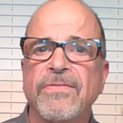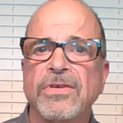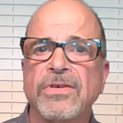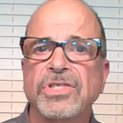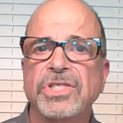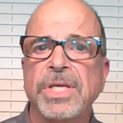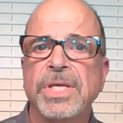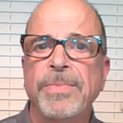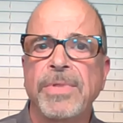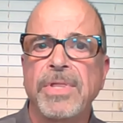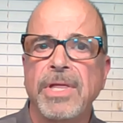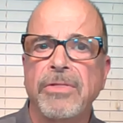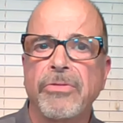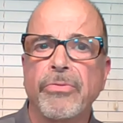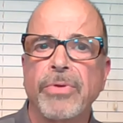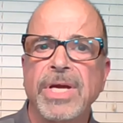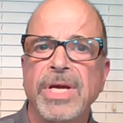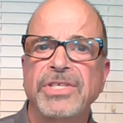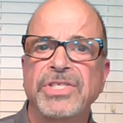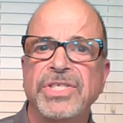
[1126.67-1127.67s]
1 Timothy
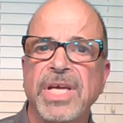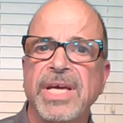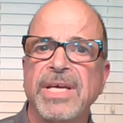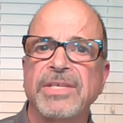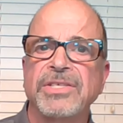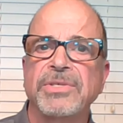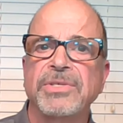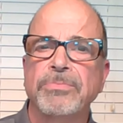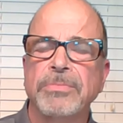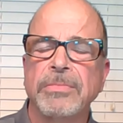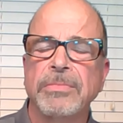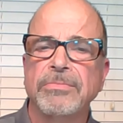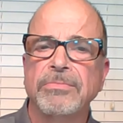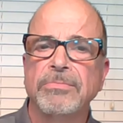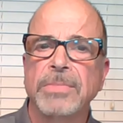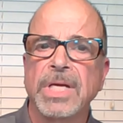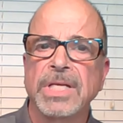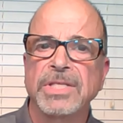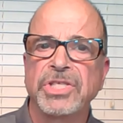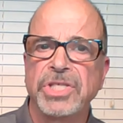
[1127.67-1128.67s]
3 says
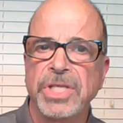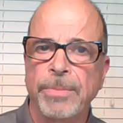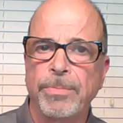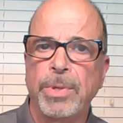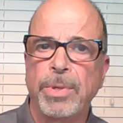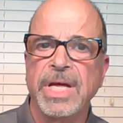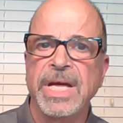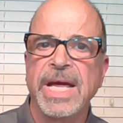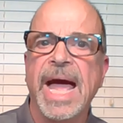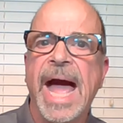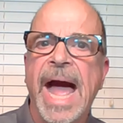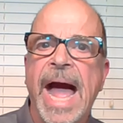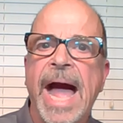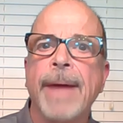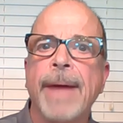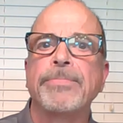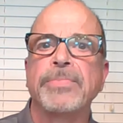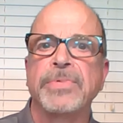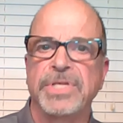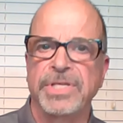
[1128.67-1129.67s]
simply,
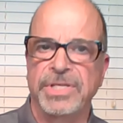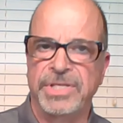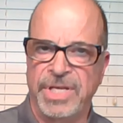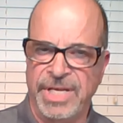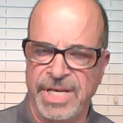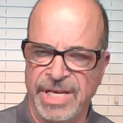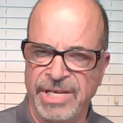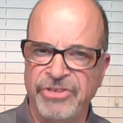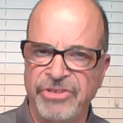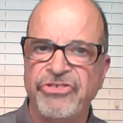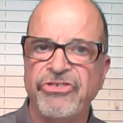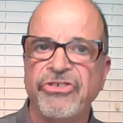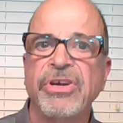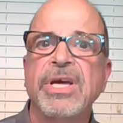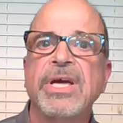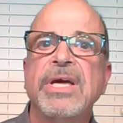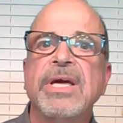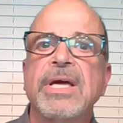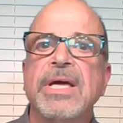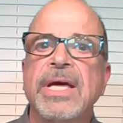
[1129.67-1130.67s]
apt to teach.